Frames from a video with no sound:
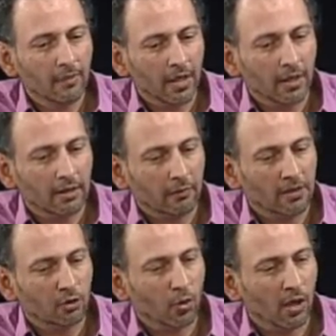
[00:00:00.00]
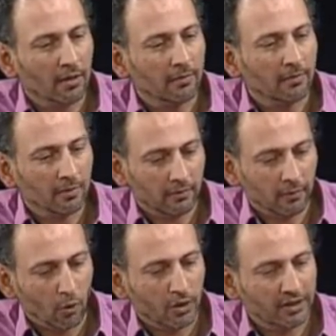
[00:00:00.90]
the ones who are
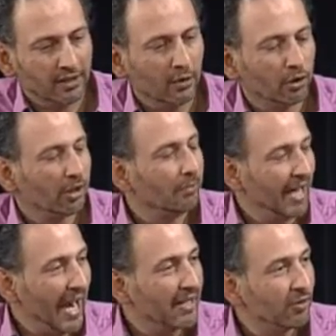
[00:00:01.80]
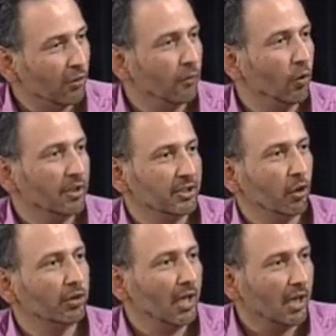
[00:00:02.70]
focusing on their brands or
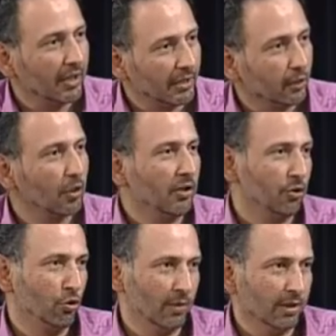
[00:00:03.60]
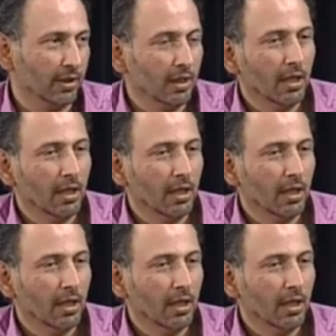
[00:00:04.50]
focusing on targeting the consumers.